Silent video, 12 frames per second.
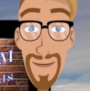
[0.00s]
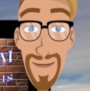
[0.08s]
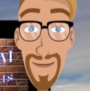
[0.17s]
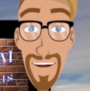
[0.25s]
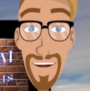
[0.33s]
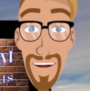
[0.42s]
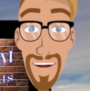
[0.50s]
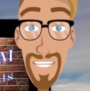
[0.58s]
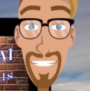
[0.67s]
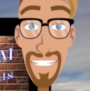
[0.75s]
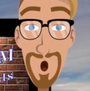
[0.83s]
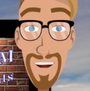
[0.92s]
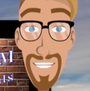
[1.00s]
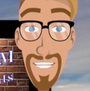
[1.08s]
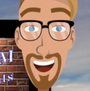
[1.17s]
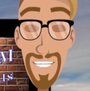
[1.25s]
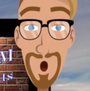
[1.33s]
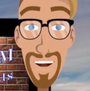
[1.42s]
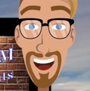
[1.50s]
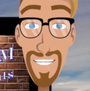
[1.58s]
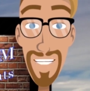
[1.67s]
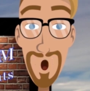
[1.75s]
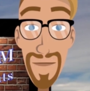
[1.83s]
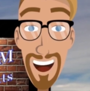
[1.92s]
But teaching someone how to
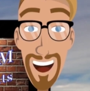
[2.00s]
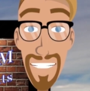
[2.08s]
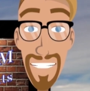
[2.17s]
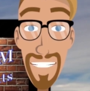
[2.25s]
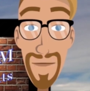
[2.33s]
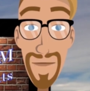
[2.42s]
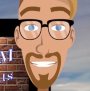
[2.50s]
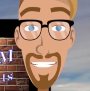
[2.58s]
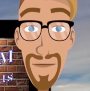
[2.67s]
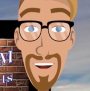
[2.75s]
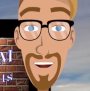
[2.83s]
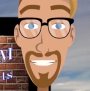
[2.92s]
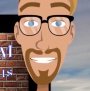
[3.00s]
lighten up and set up a small